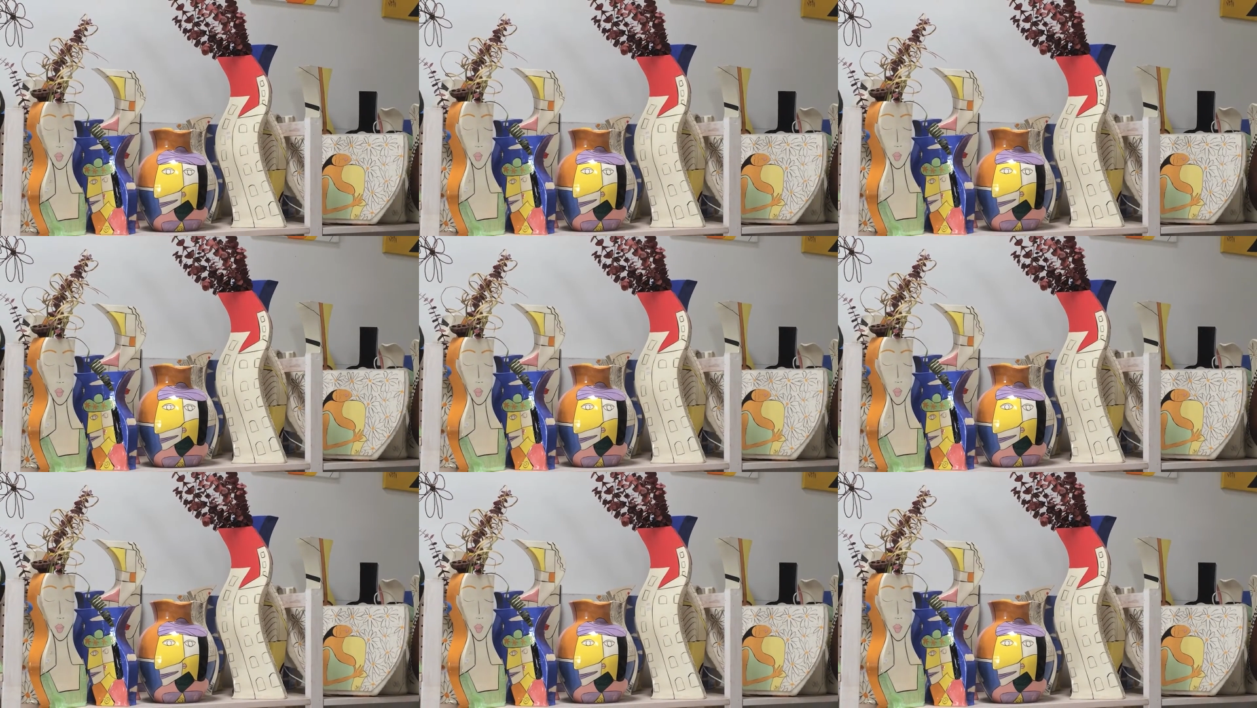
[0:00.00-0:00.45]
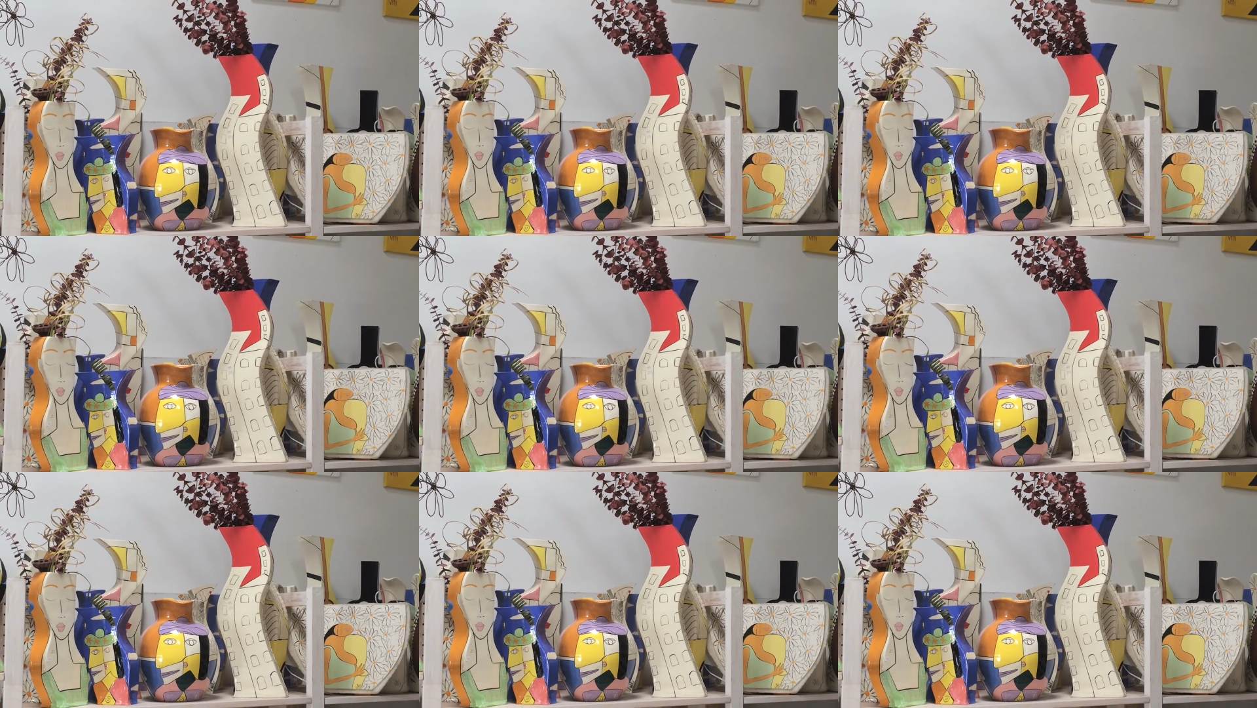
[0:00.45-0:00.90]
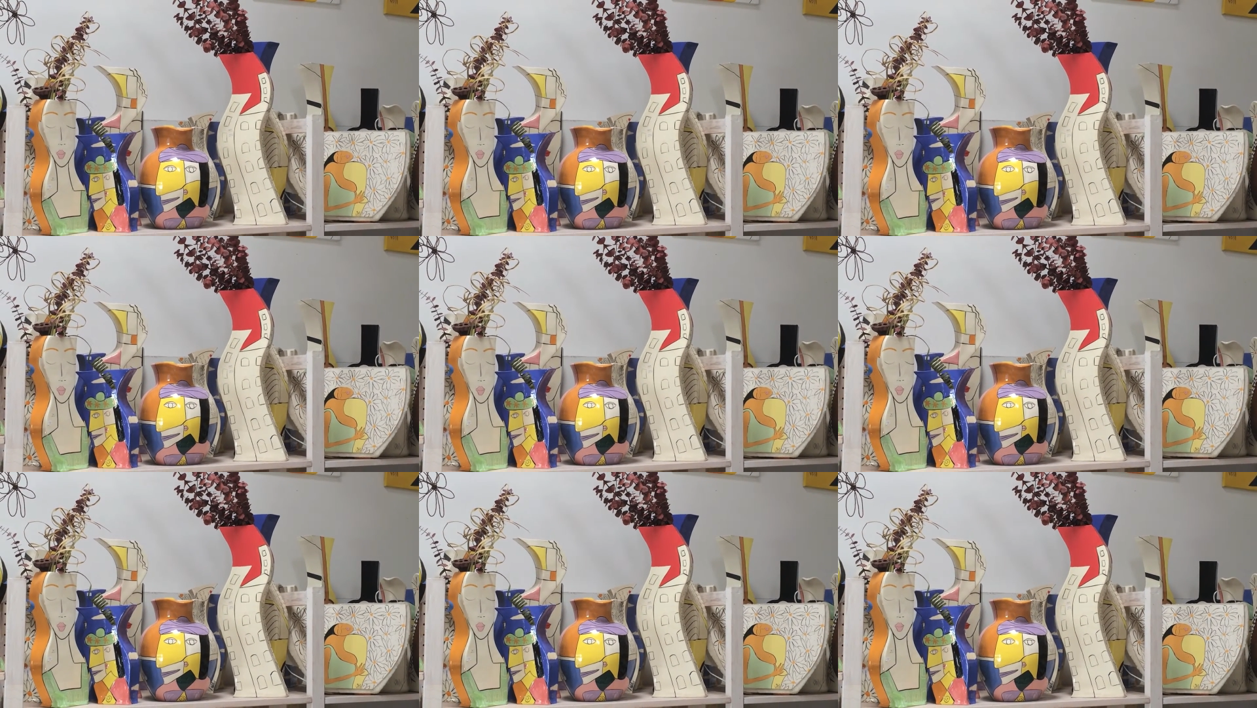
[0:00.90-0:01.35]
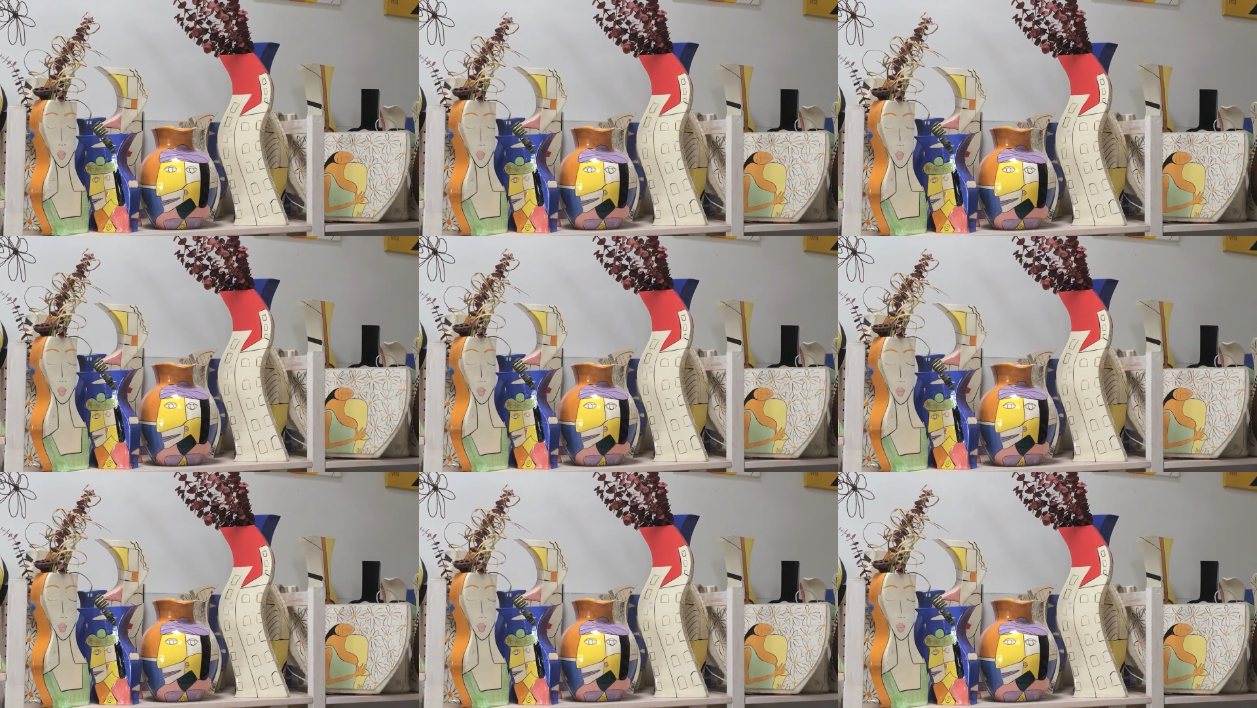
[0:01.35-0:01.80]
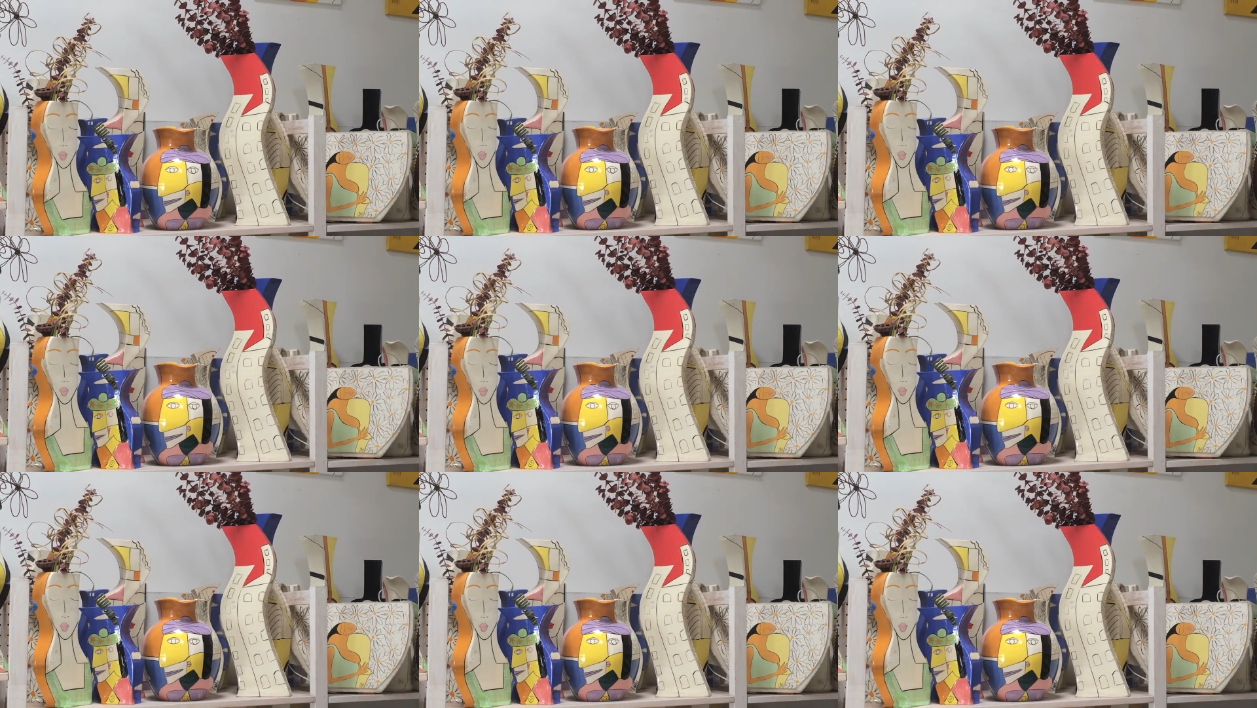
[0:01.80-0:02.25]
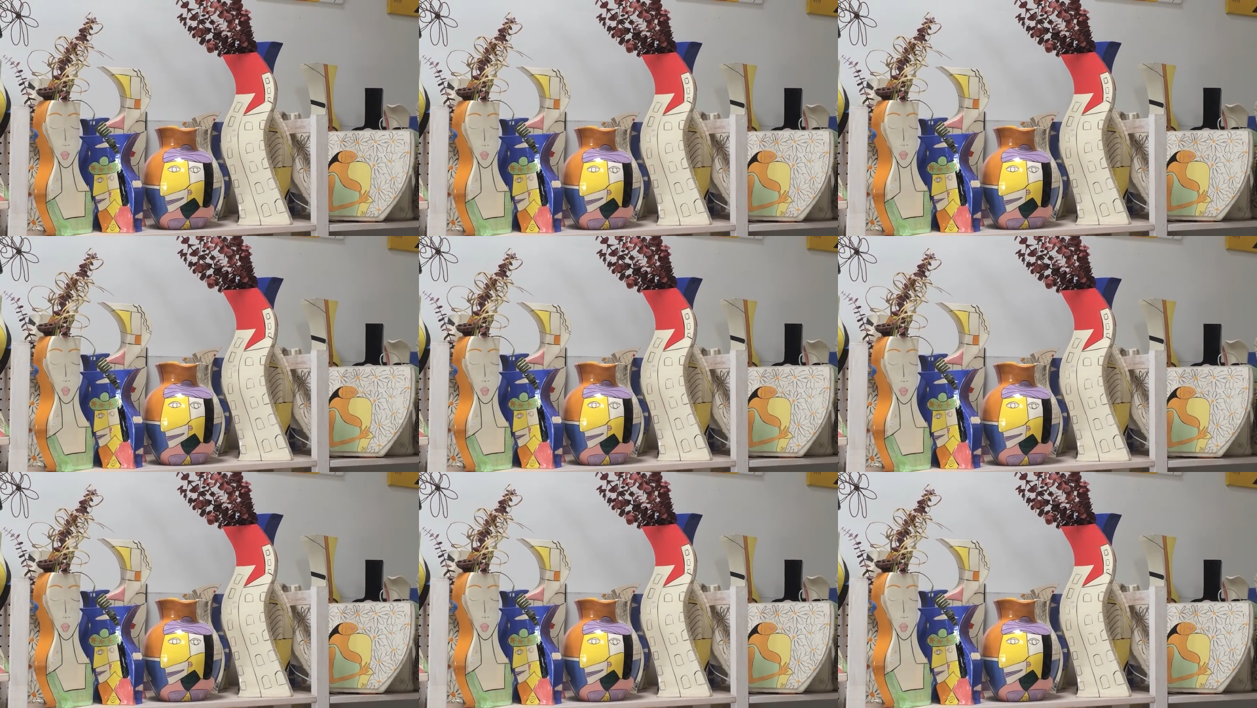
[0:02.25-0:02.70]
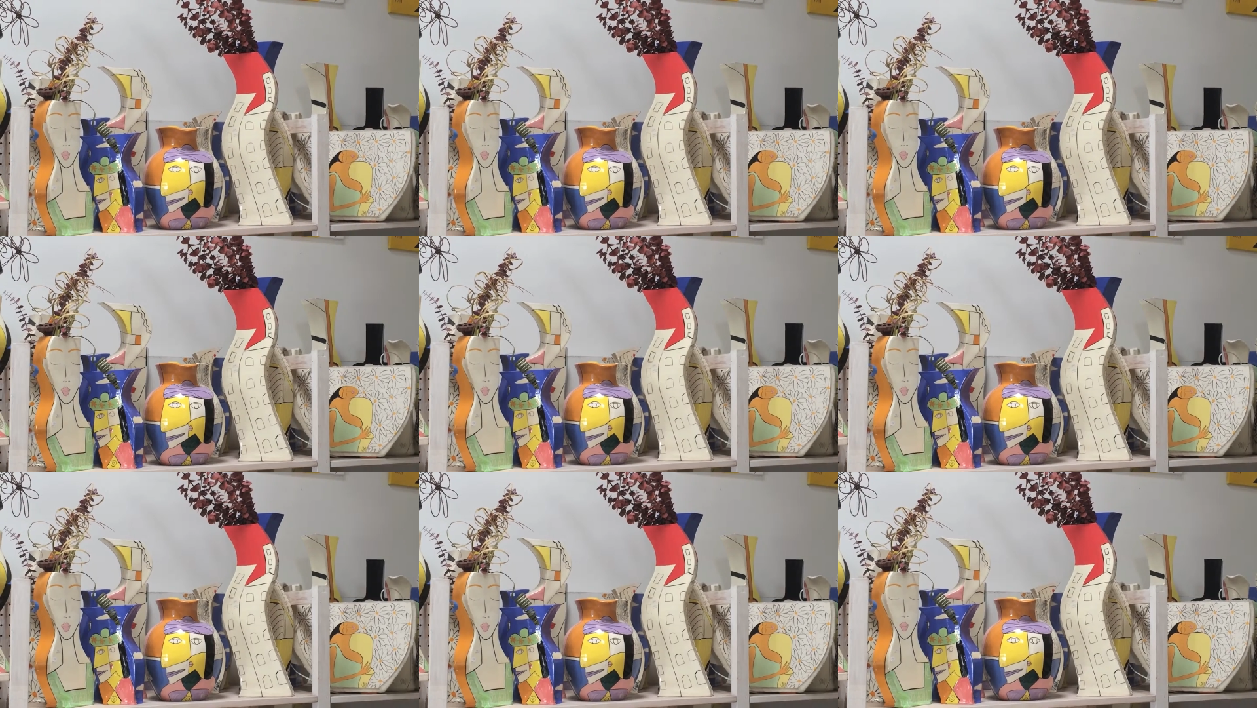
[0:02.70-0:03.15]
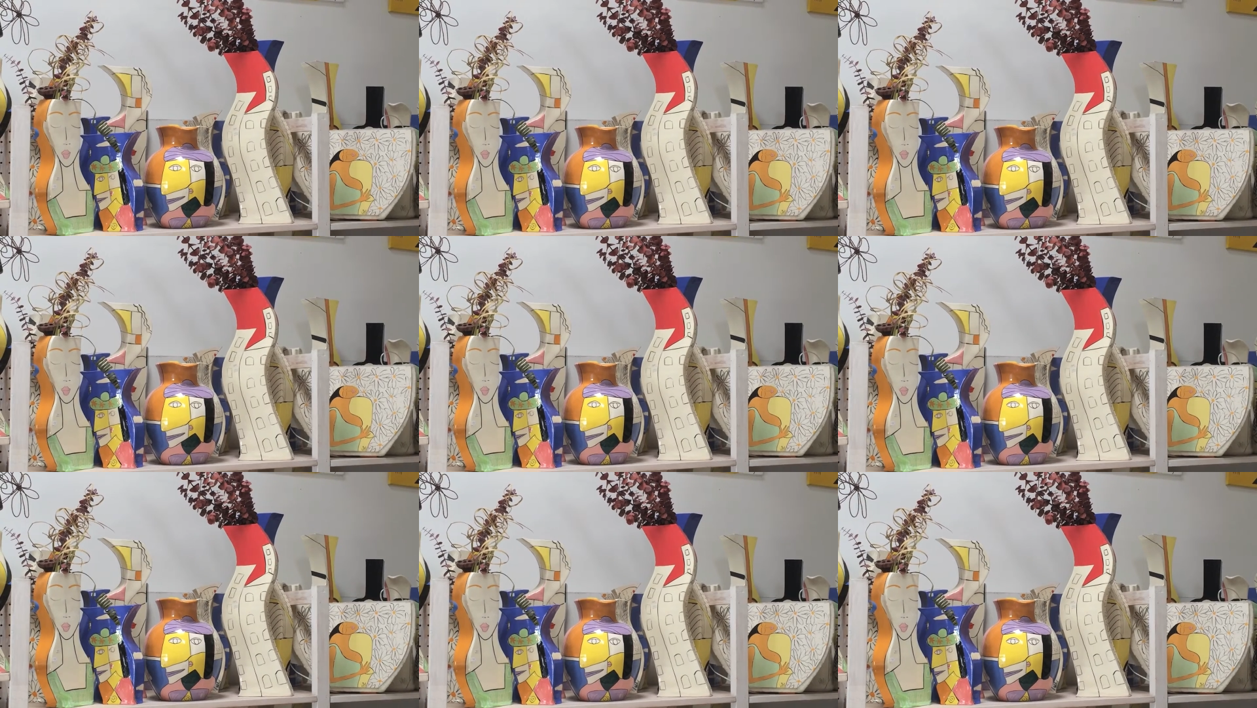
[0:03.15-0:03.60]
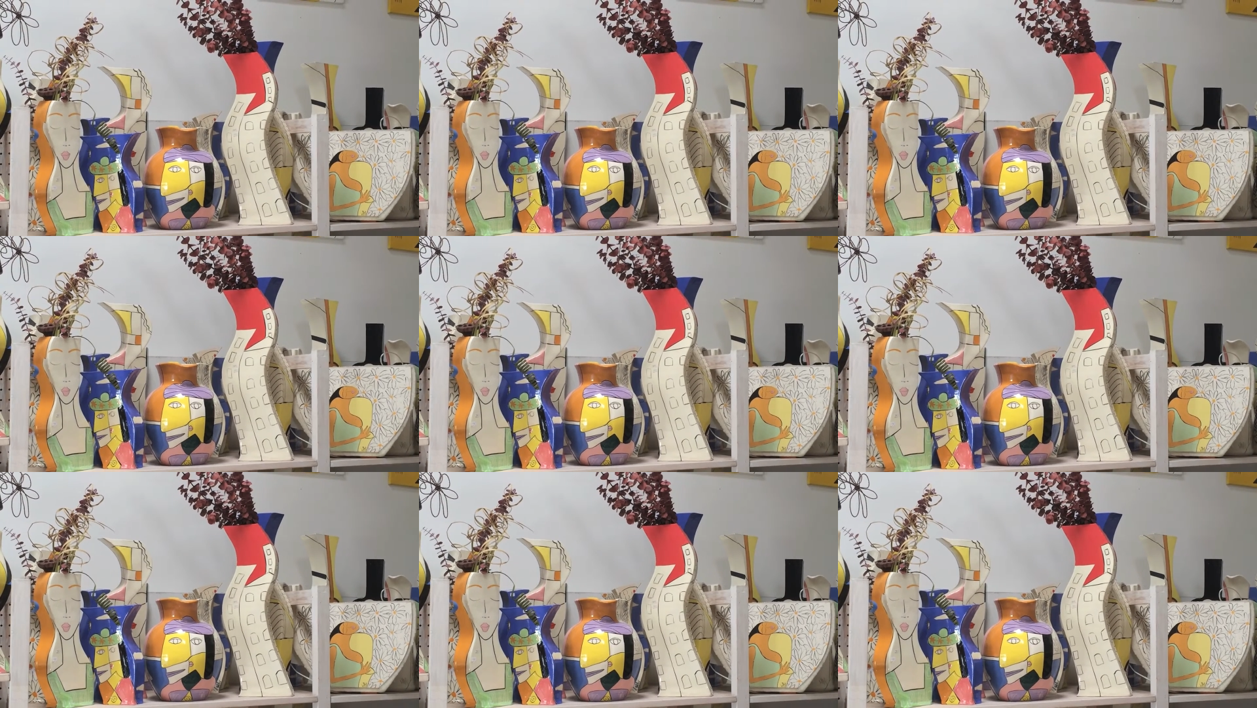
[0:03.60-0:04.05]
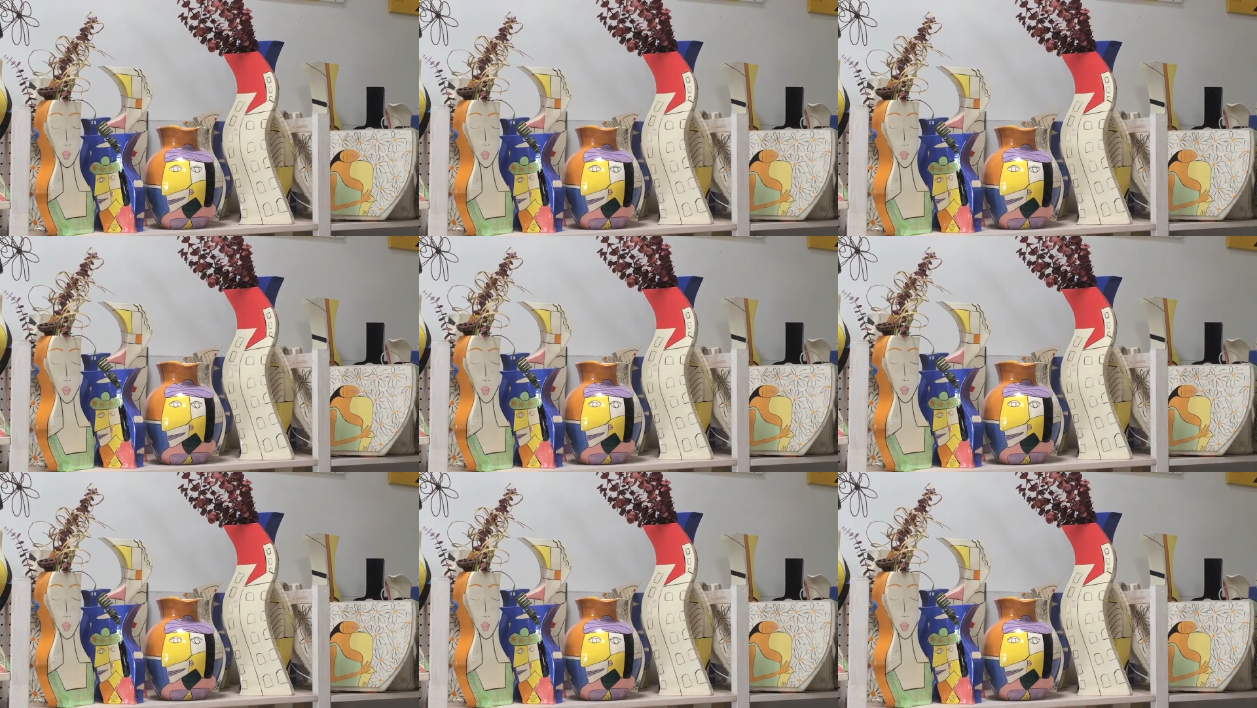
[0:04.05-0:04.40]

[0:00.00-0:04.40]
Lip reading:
Nobody's mouth can be seen.